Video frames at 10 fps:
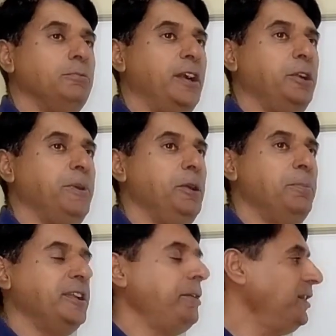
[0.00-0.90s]
What mean
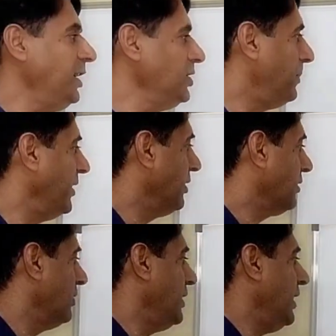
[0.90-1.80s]
by the each
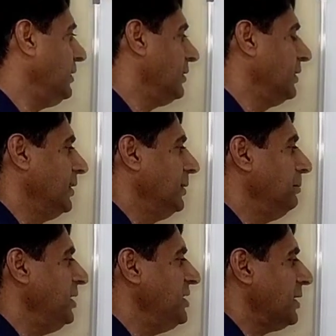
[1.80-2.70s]
binder content
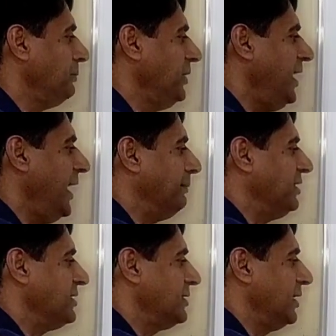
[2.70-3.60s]
means that we
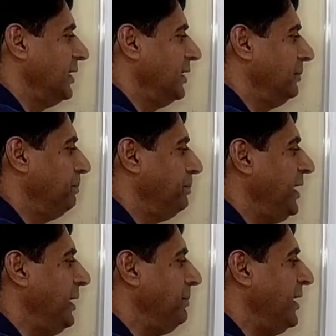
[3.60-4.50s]
have this
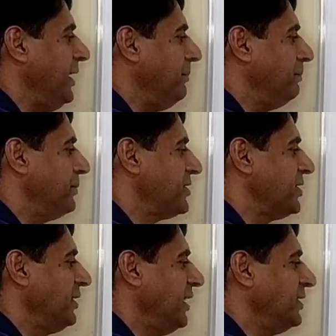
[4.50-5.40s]
PB,
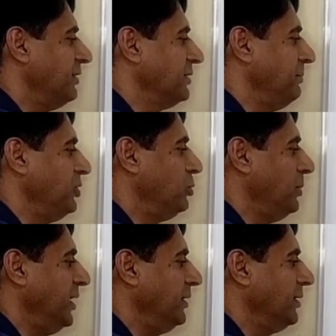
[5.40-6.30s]
percentage of the
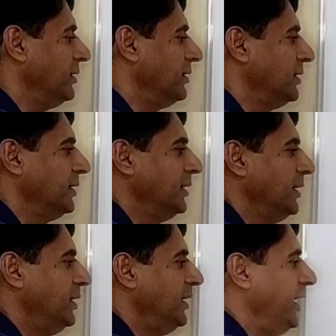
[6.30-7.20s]
bitumen,
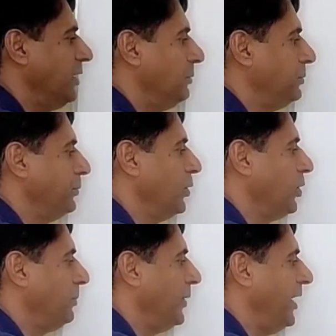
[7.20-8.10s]
like
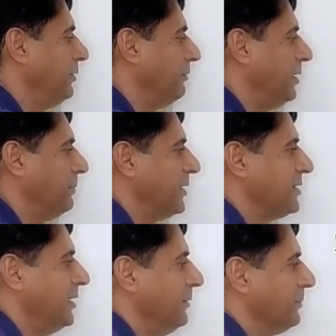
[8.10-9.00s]

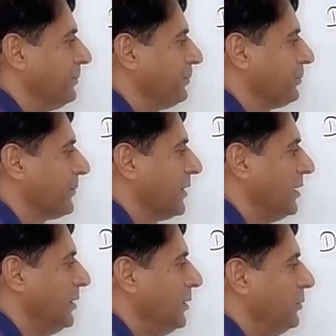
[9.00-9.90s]
4.1%,
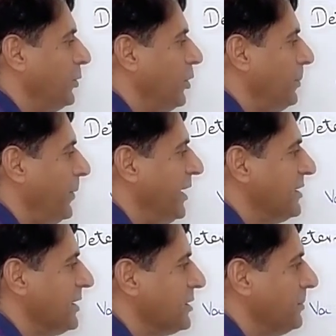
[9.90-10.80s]

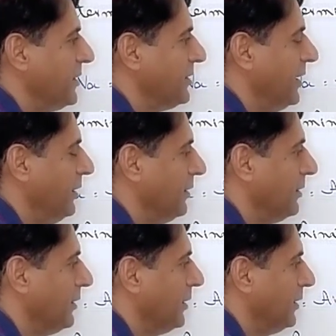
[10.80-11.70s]
4.6%,
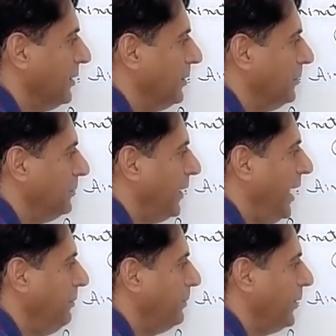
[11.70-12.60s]

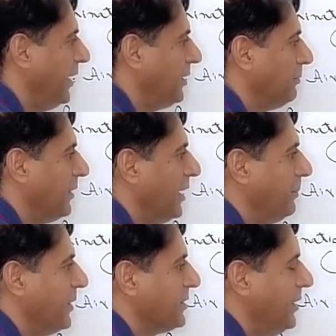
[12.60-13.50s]

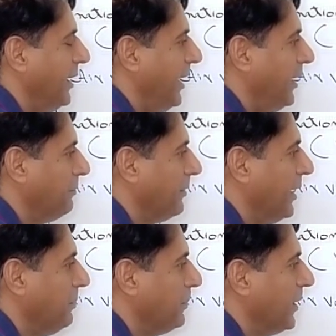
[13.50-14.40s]
5.1% and
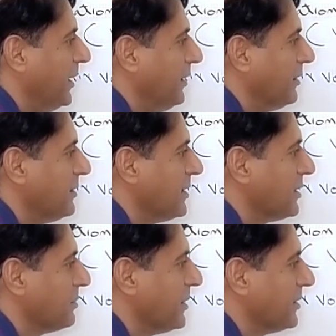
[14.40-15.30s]

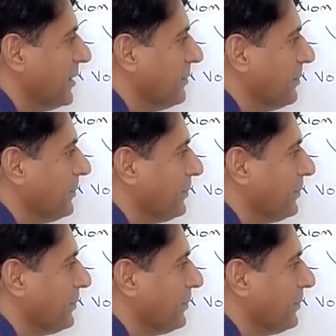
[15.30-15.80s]
5.6%.